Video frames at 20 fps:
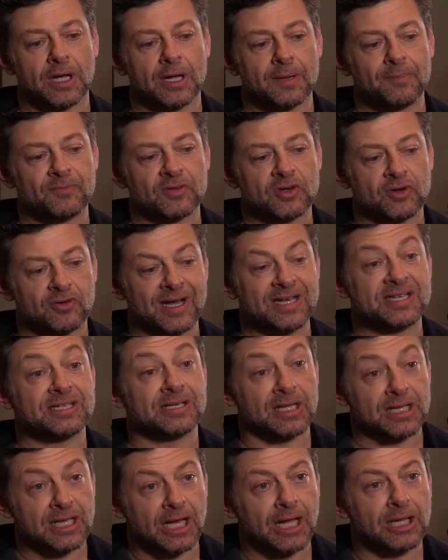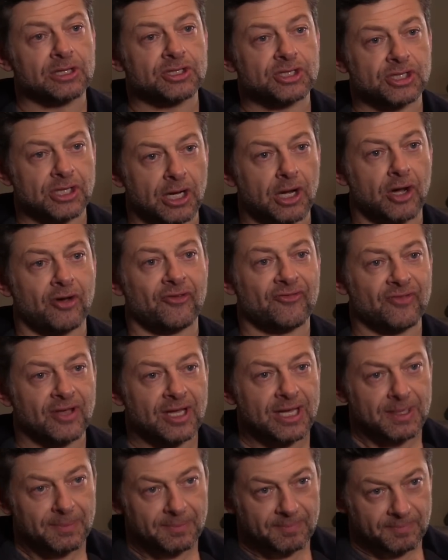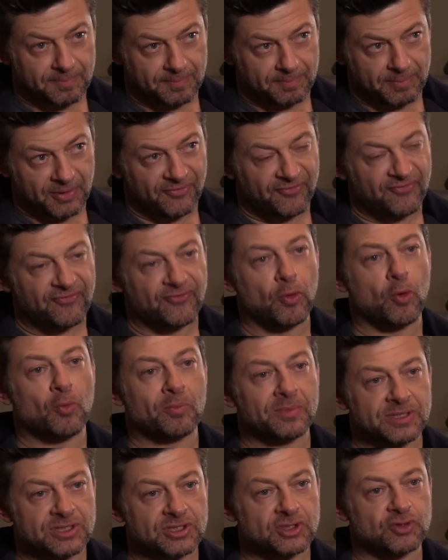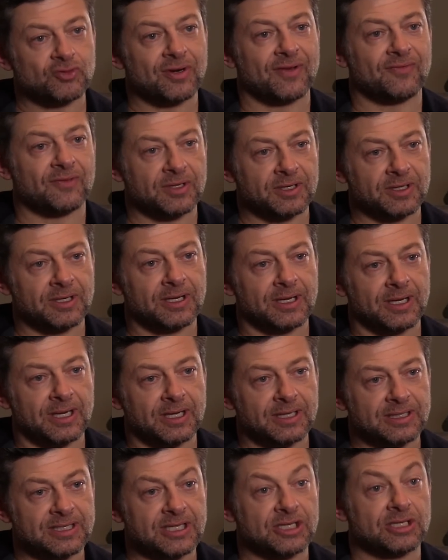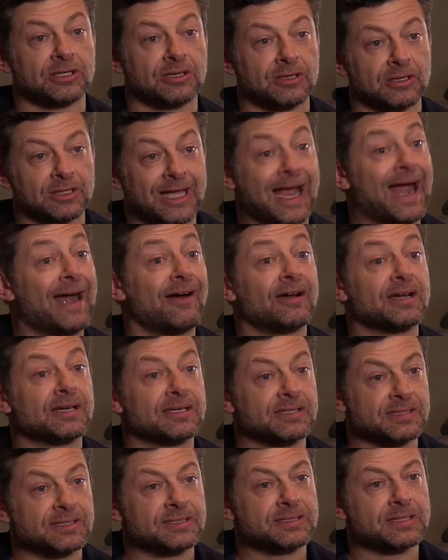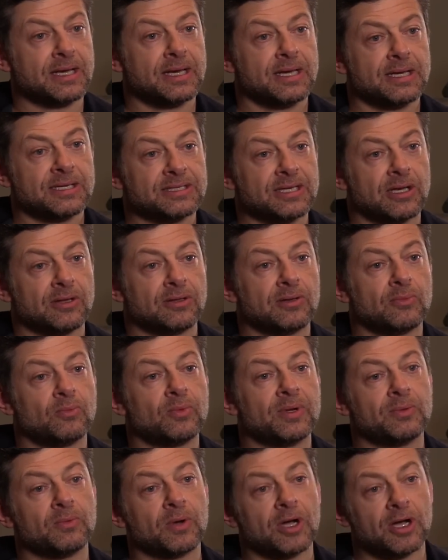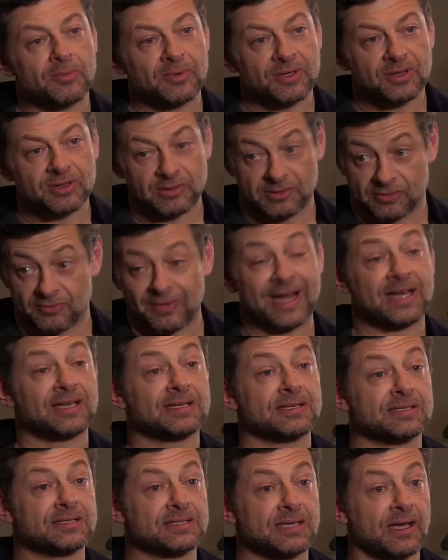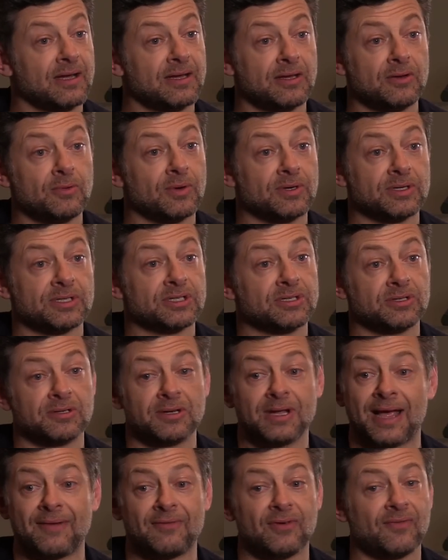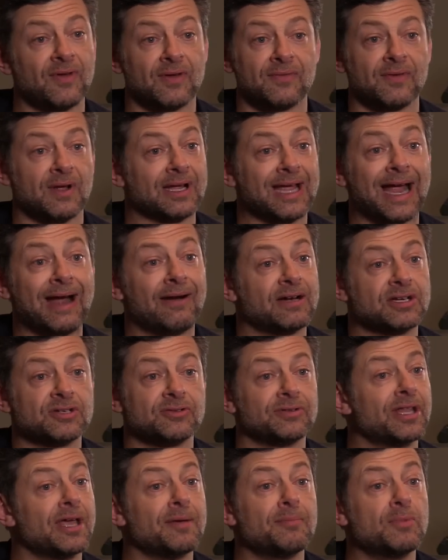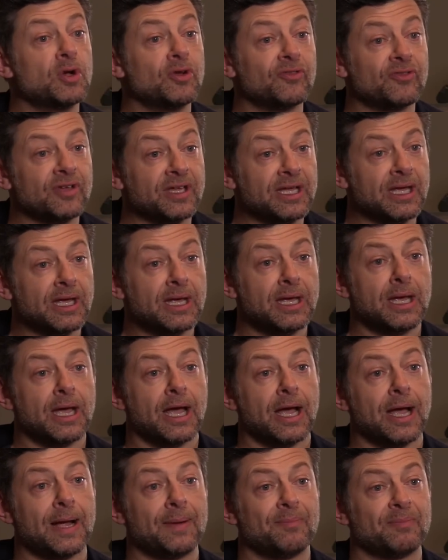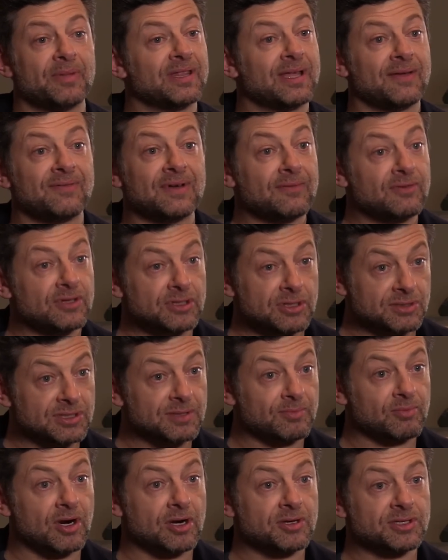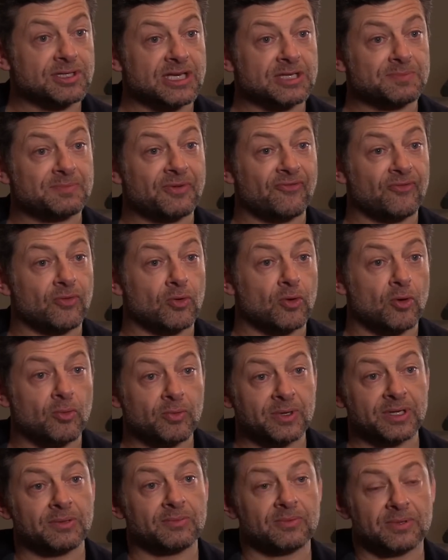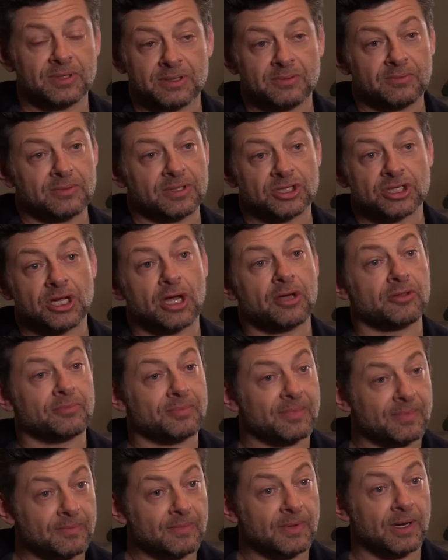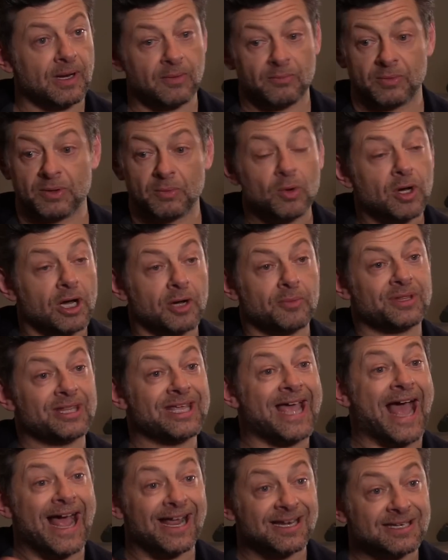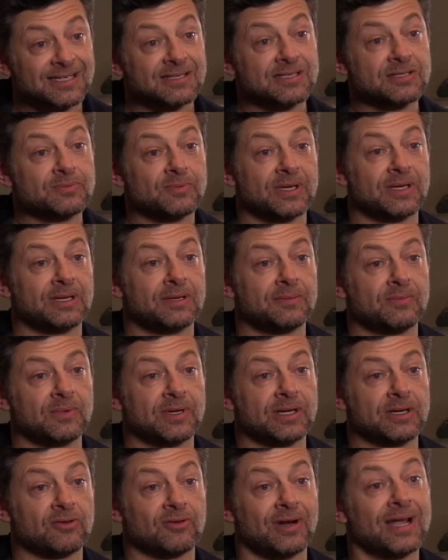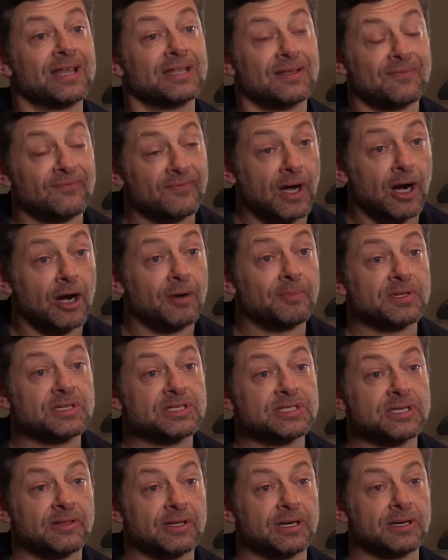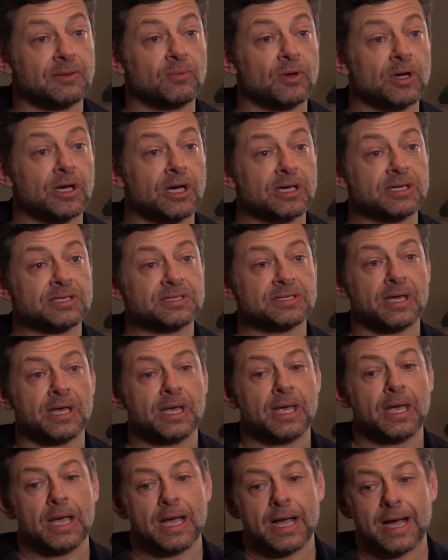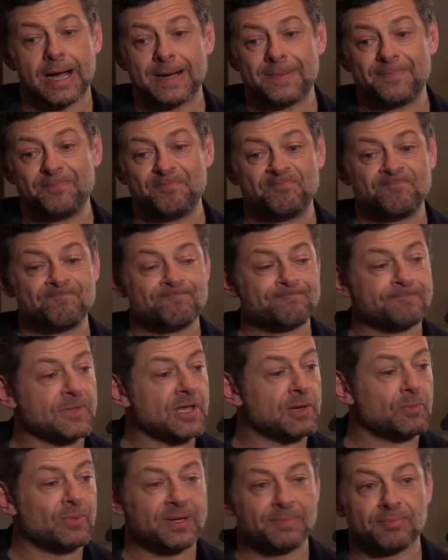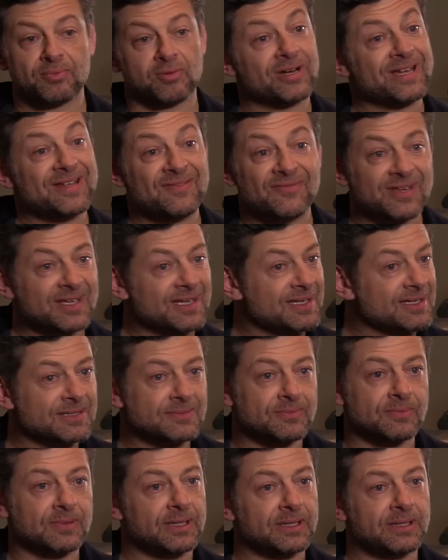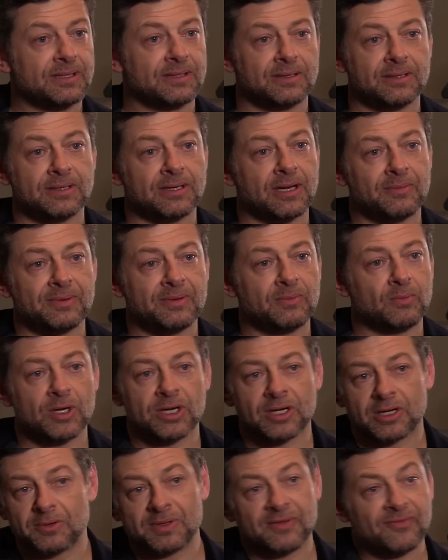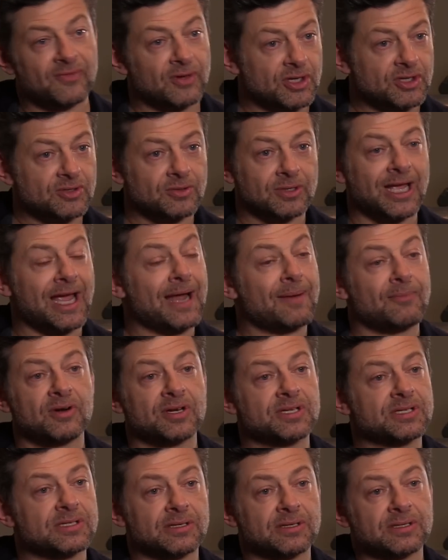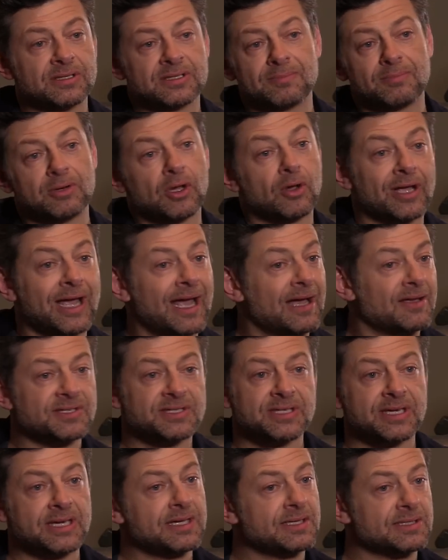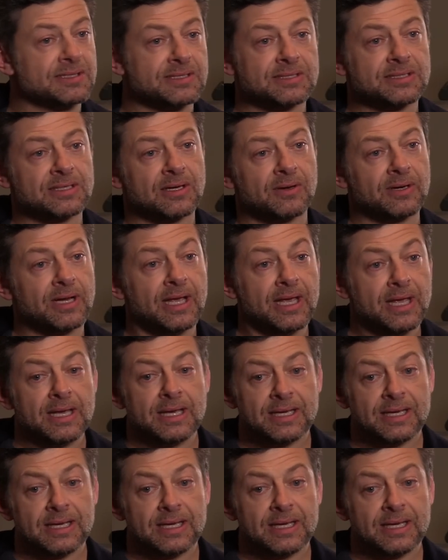um, creating a culture of performance-driven digital characters, so that we work with directors, say, who want to have a, a, a character in their movie, um, but they've never used the process before. We, we, we show them, uh, we work with the actors, we, we create the environment so that it works. Um, we previs, we, you know, we work with a virtual camera to, to block out scenes and so on.